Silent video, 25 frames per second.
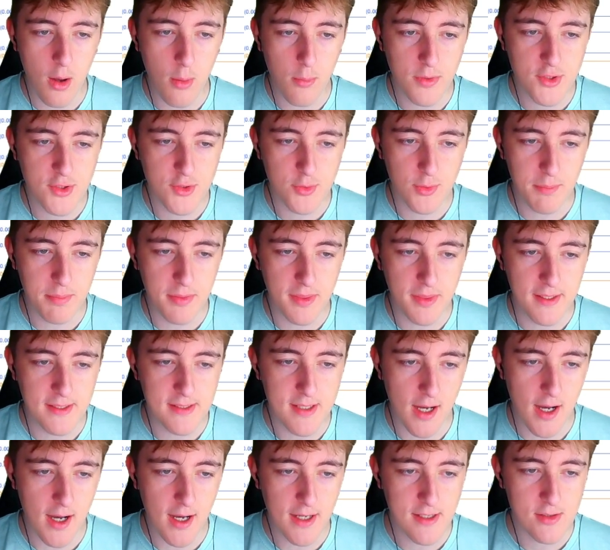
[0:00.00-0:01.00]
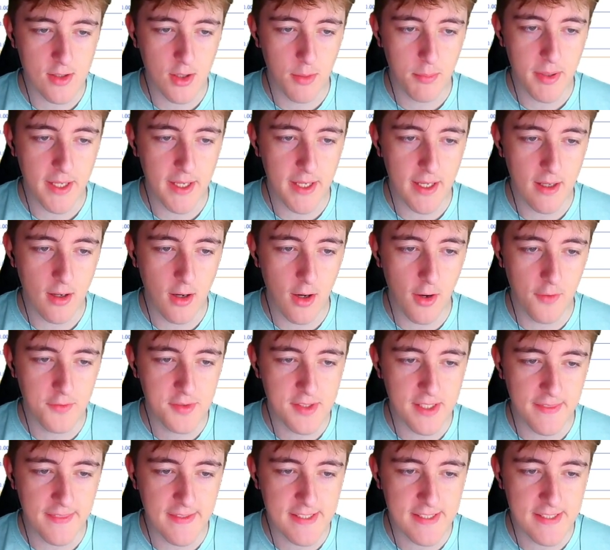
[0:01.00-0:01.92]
sweep these highs up here. Obviously,